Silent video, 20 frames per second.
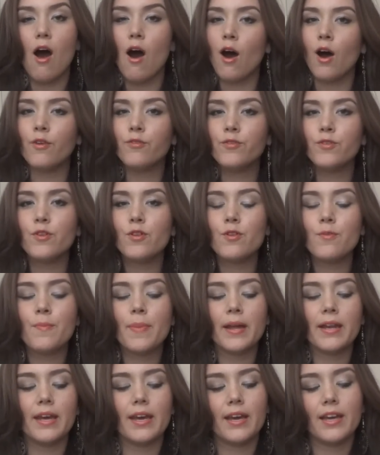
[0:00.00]
awful
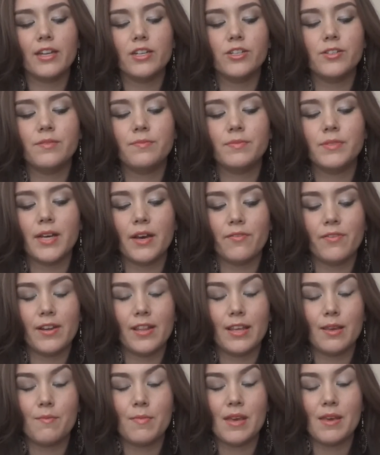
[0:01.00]
but it could
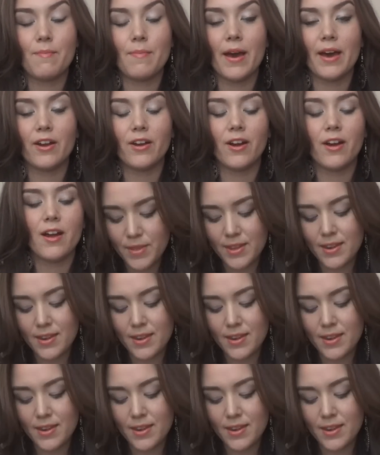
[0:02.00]
definitely be better.